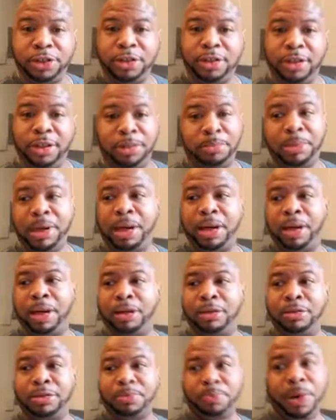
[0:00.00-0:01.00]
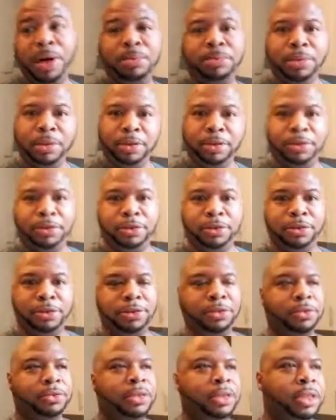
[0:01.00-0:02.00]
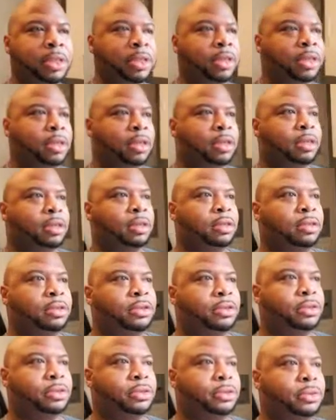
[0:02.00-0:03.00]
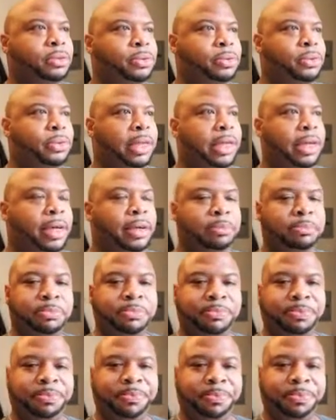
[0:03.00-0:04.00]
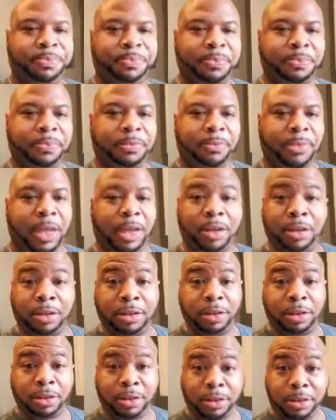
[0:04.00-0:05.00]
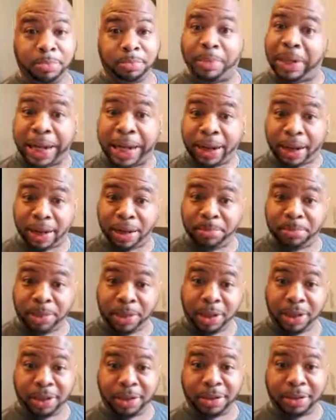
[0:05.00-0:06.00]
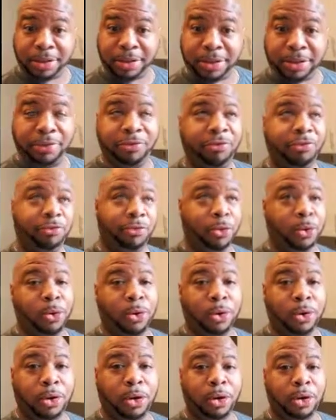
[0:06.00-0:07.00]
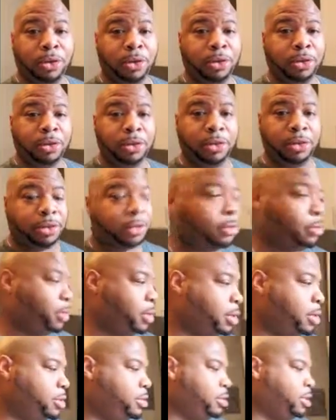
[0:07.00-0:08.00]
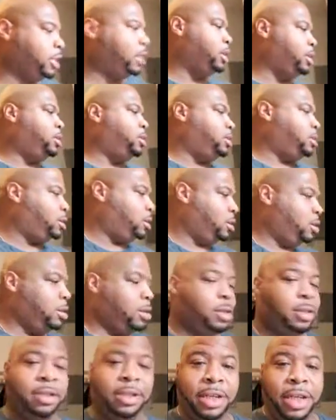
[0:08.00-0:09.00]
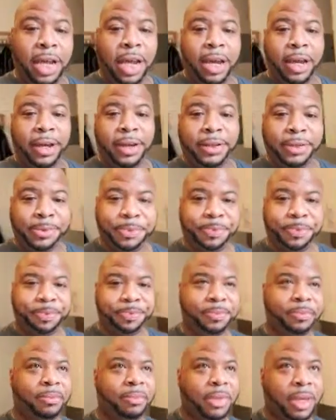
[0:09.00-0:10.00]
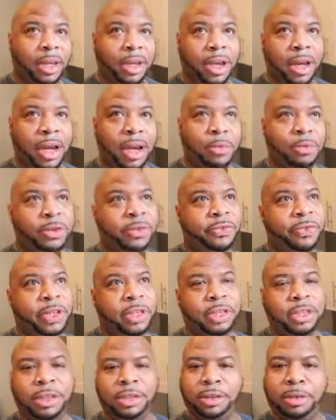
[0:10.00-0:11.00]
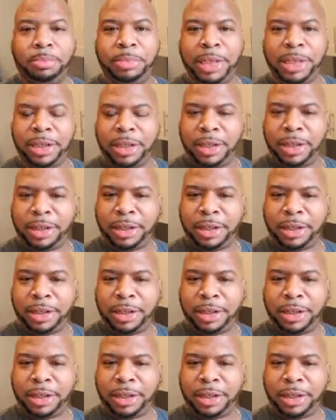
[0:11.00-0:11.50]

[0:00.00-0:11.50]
in my house, probably in yours too, to cook black-eyed peas for the New Year's. Today, I was feeling a little bit, I